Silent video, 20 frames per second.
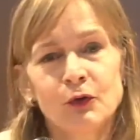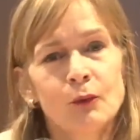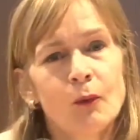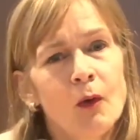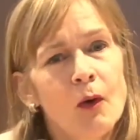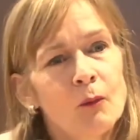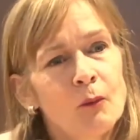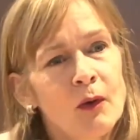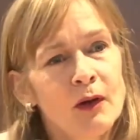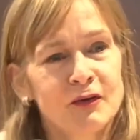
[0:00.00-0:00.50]
you
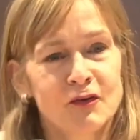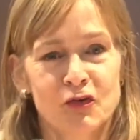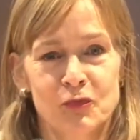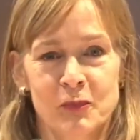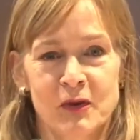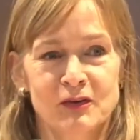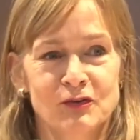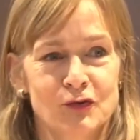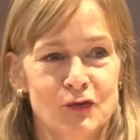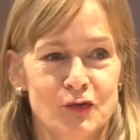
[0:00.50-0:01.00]
all want to
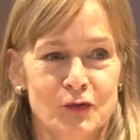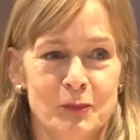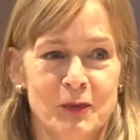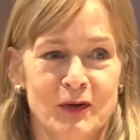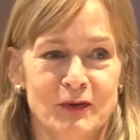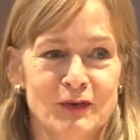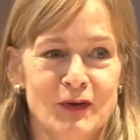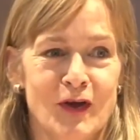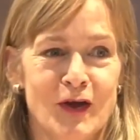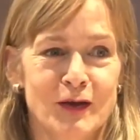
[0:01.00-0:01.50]
spend your
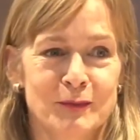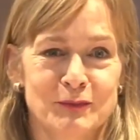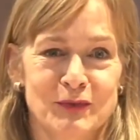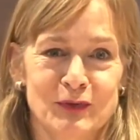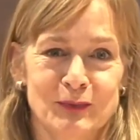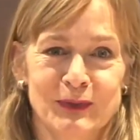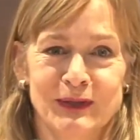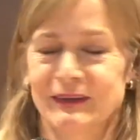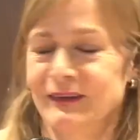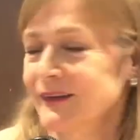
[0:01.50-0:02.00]
spare time
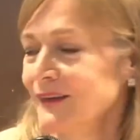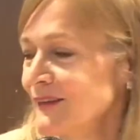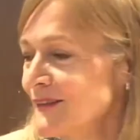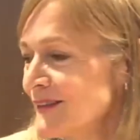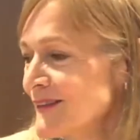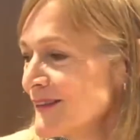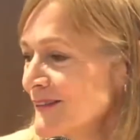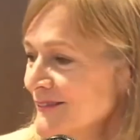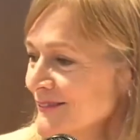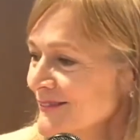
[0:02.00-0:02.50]
doing
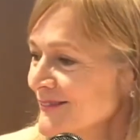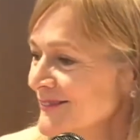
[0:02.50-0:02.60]
this.